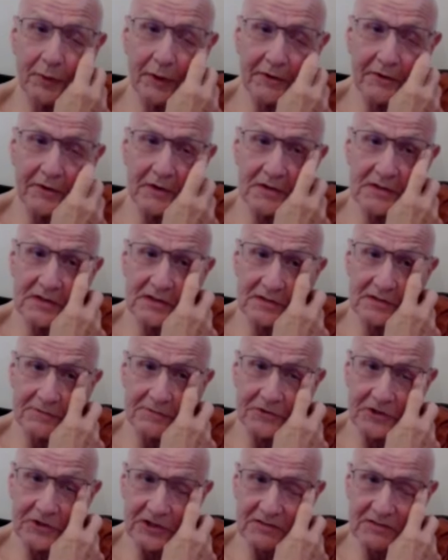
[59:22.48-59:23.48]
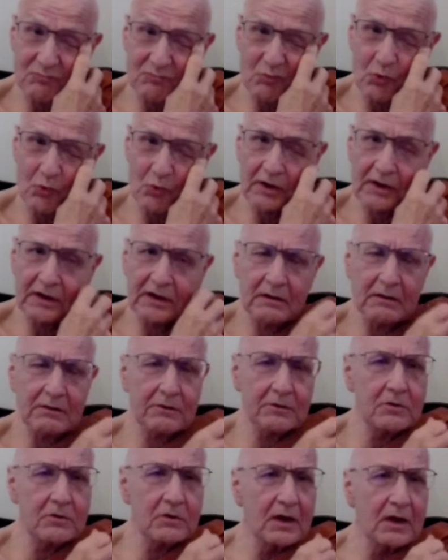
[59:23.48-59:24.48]
periods of just working
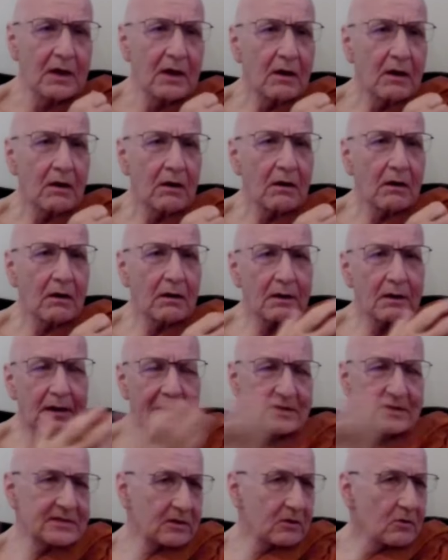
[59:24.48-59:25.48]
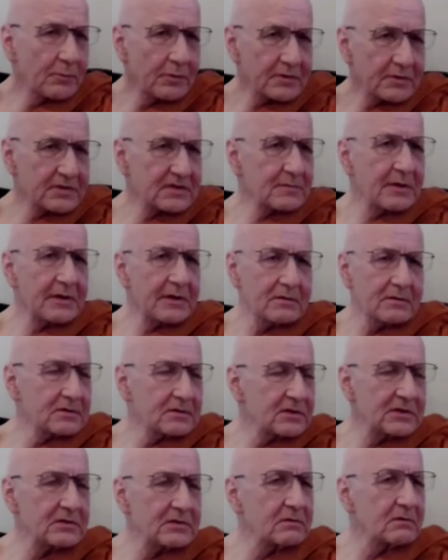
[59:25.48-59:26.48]
through, as Lompo
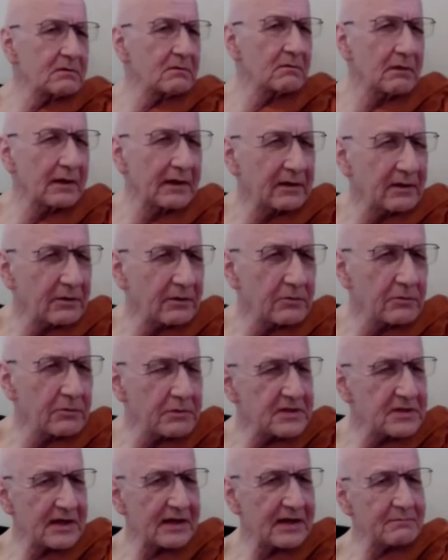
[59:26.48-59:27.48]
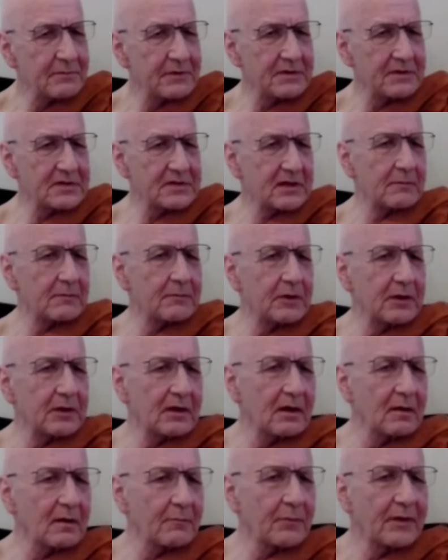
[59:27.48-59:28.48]
Samedo too, like through resentments coming
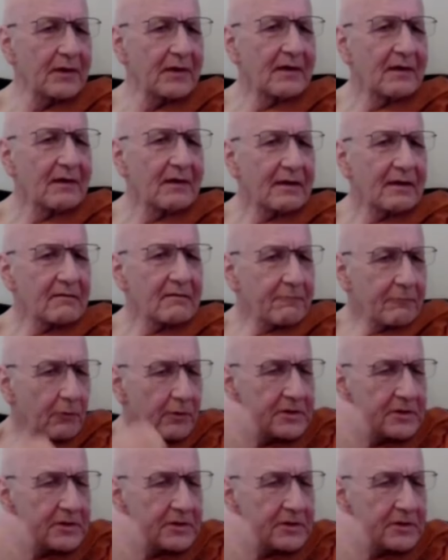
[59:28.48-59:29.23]
up. And the